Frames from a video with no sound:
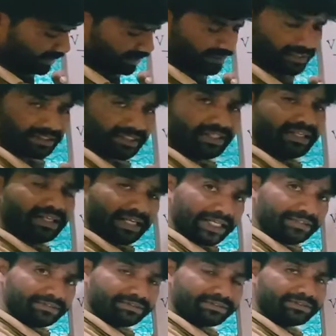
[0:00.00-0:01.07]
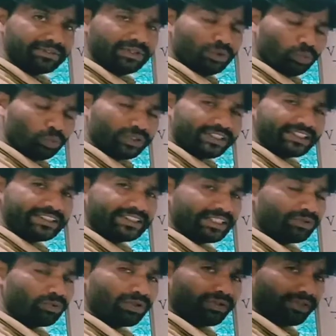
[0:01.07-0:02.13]
is F, which is
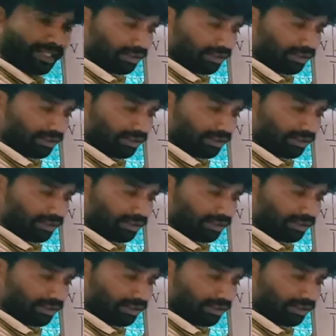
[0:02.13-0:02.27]
equal to